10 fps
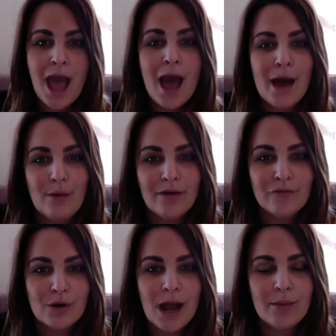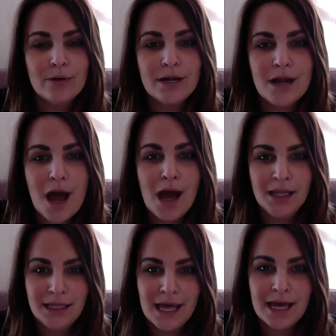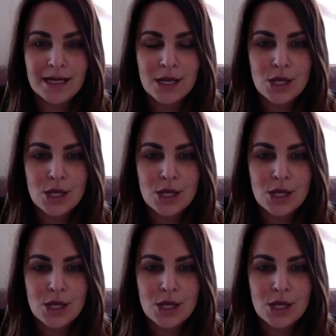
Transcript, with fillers: However, I would not let